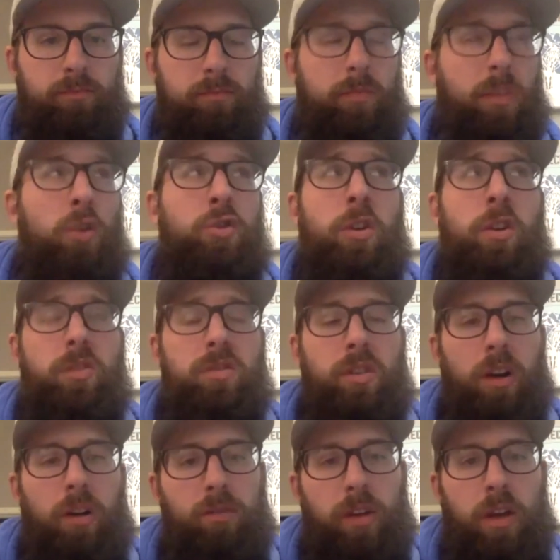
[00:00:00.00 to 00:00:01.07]
2 years
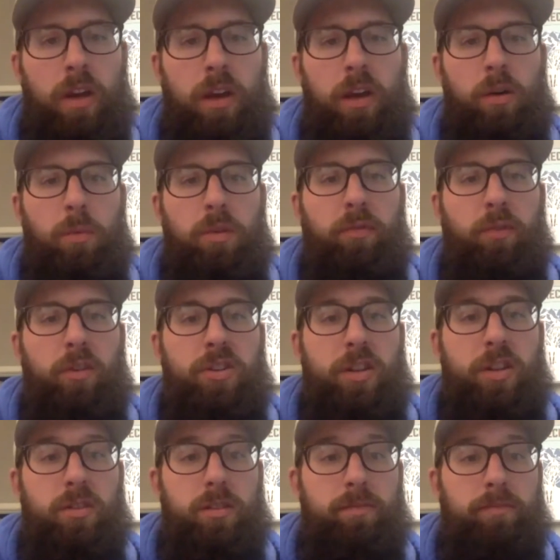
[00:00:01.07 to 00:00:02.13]
ago, with a free
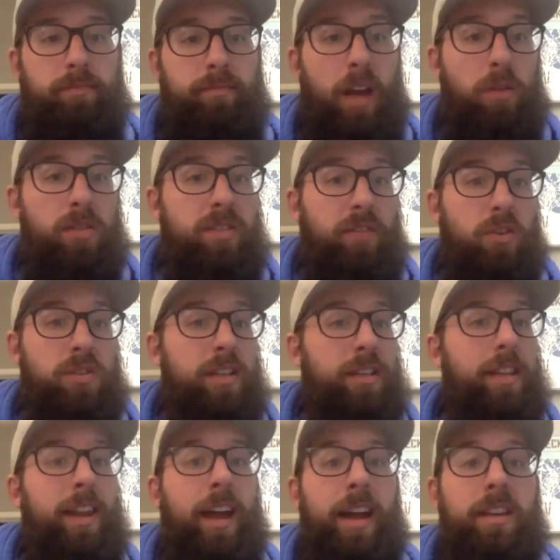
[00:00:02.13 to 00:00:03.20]
shears. That was the first thing
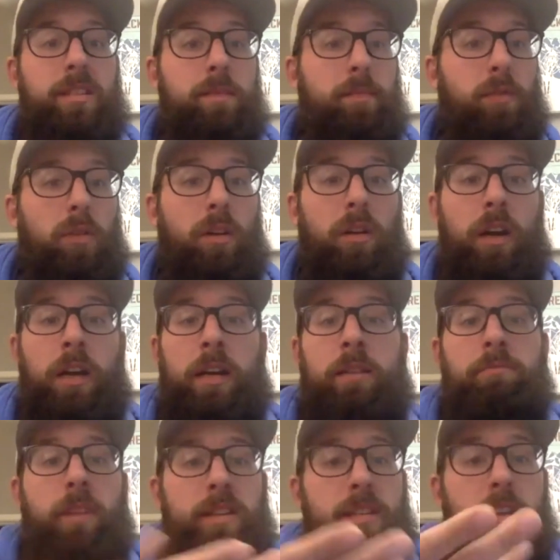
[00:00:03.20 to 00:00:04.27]
that I asked them for.
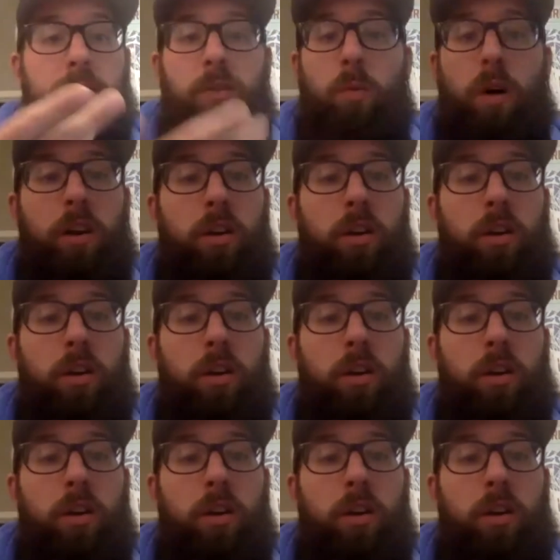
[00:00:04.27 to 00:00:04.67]
I said, if you want to do